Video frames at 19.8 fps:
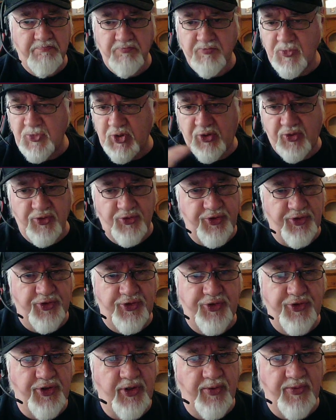you could
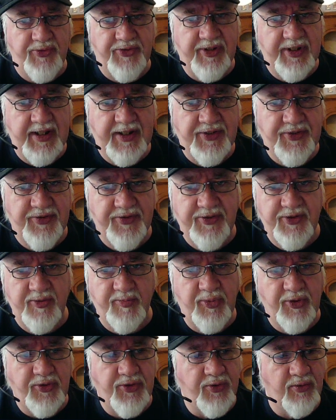just use this to
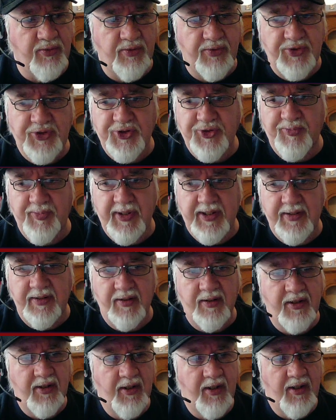put your spin
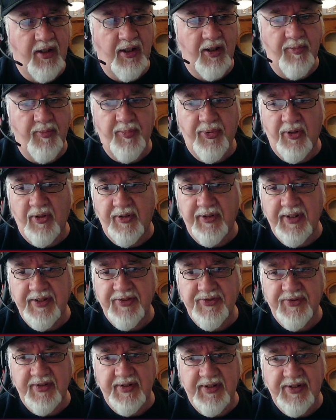upon
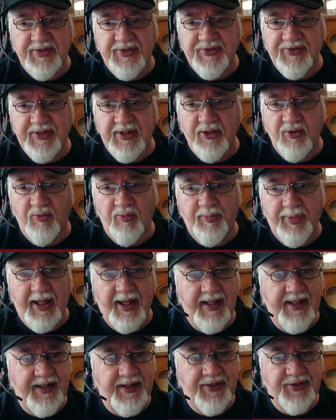it, and it's a single
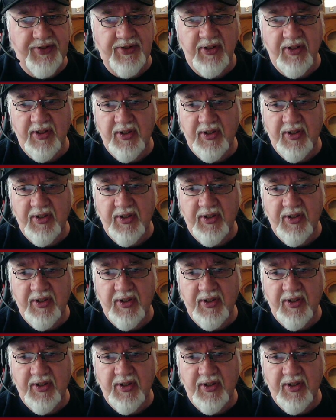page.